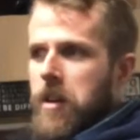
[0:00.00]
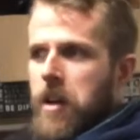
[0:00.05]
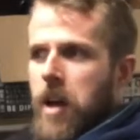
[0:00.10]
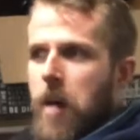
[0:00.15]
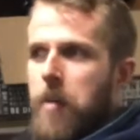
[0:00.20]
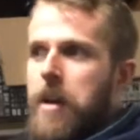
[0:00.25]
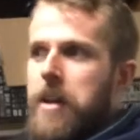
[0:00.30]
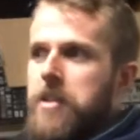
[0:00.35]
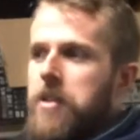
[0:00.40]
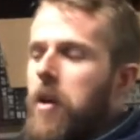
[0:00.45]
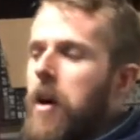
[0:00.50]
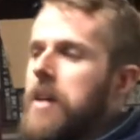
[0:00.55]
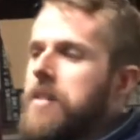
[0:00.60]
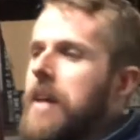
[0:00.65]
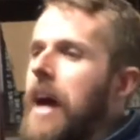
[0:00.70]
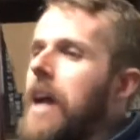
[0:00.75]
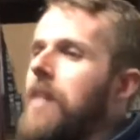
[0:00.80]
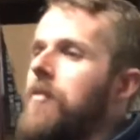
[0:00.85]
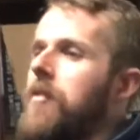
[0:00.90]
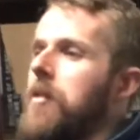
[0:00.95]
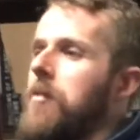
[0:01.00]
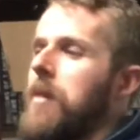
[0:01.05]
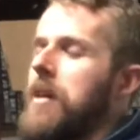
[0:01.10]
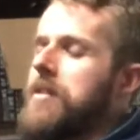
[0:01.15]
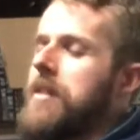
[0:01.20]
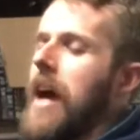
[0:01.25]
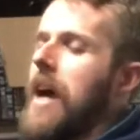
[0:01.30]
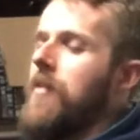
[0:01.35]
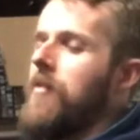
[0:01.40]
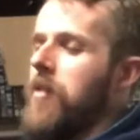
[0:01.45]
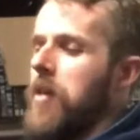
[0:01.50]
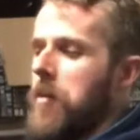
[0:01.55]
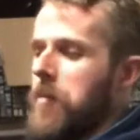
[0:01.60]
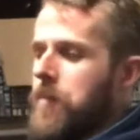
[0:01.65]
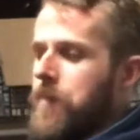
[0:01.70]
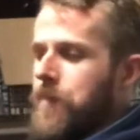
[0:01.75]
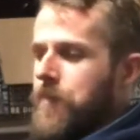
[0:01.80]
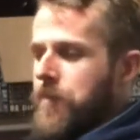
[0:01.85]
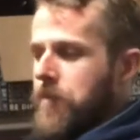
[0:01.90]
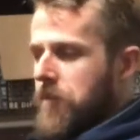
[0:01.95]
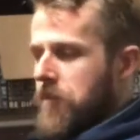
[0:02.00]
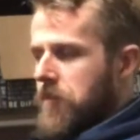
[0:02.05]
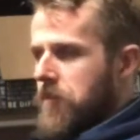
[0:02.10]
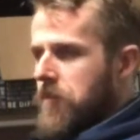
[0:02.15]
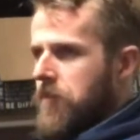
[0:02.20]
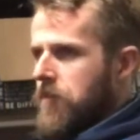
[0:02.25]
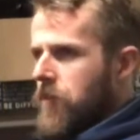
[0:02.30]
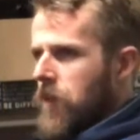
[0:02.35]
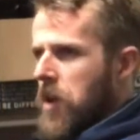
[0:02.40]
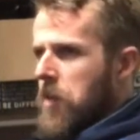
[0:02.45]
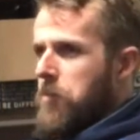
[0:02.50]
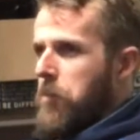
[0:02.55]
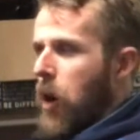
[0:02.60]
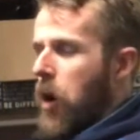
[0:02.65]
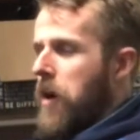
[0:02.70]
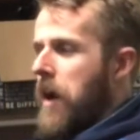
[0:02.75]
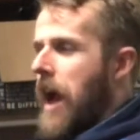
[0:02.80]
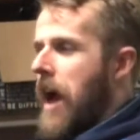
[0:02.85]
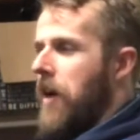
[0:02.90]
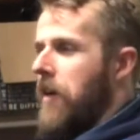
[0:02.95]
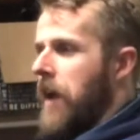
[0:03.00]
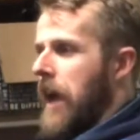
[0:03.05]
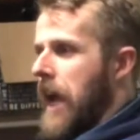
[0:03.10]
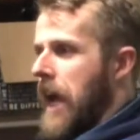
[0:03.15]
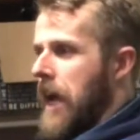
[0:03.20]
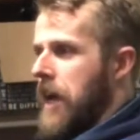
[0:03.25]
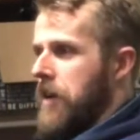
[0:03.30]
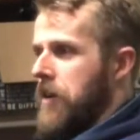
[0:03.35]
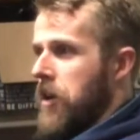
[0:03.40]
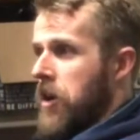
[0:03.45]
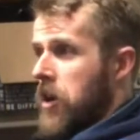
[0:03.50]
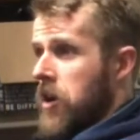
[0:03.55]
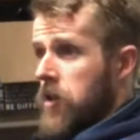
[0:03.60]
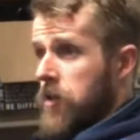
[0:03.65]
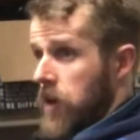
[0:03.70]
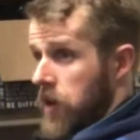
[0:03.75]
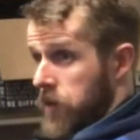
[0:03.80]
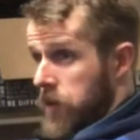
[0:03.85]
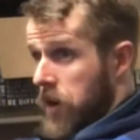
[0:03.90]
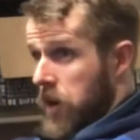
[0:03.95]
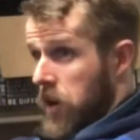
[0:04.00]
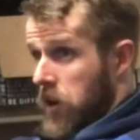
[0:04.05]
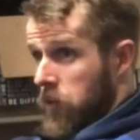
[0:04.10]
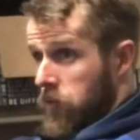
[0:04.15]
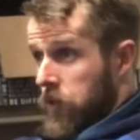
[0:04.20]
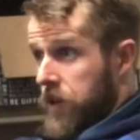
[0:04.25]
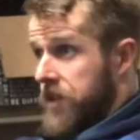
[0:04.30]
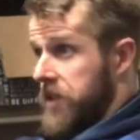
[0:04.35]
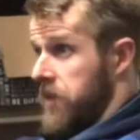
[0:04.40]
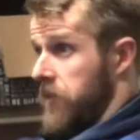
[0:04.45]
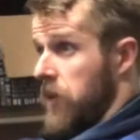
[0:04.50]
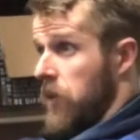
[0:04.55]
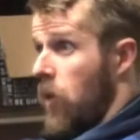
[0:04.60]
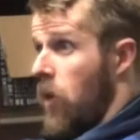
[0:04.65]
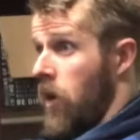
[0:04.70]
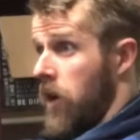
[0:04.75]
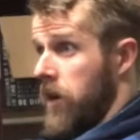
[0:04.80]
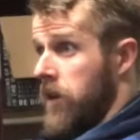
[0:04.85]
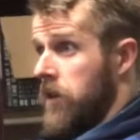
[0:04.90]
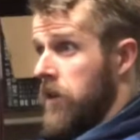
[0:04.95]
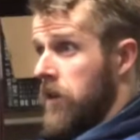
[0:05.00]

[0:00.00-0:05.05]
I mean, so aside from burnout and the risk to reward.